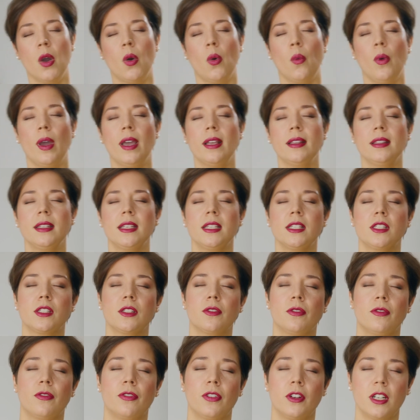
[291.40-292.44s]
When this
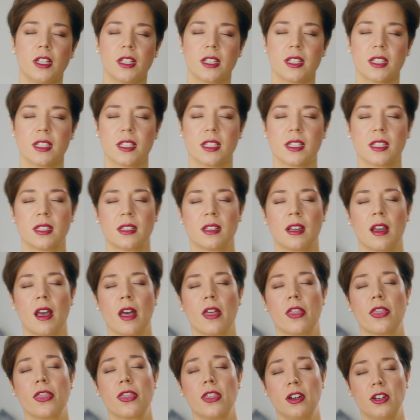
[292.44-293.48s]
first
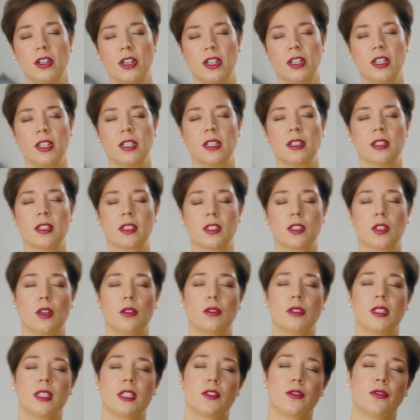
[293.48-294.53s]
third,
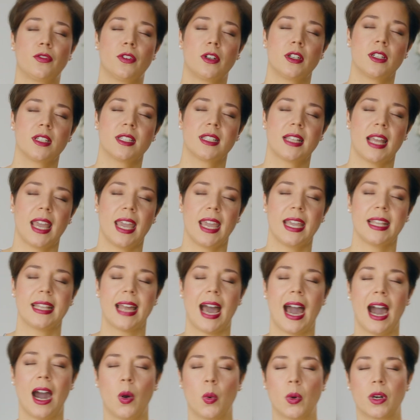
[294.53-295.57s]
so these first 8
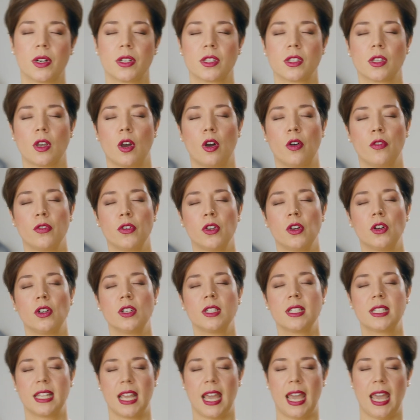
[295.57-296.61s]
hours of your
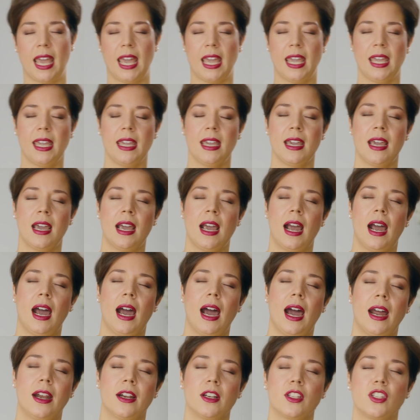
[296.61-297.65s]
day
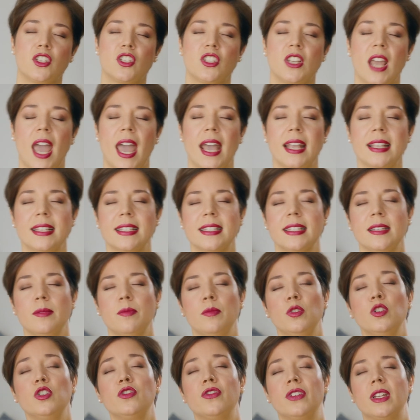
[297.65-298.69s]
are gently
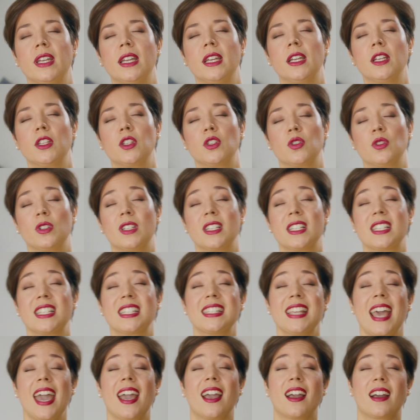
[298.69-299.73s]
moving to the
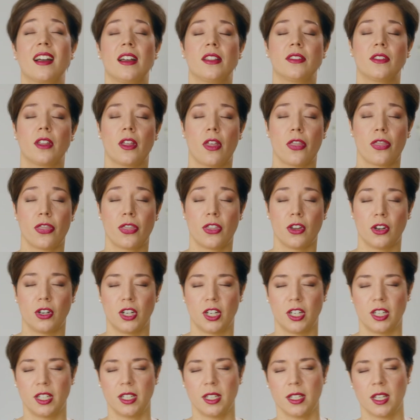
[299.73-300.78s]
second
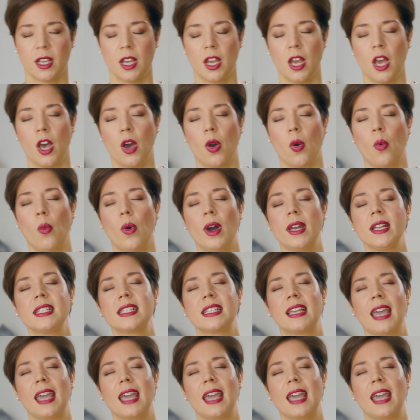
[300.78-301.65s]
third, what is